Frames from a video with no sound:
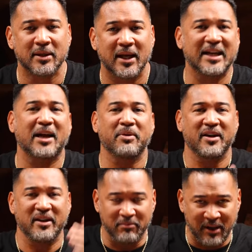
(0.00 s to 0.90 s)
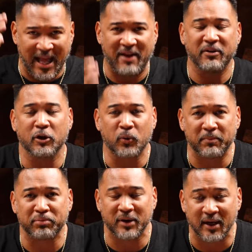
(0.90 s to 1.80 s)
had it not been him having a
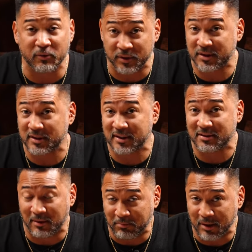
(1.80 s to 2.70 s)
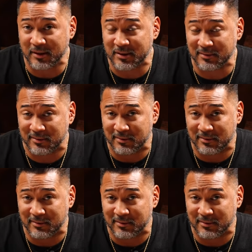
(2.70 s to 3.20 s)
great product, which is his ability to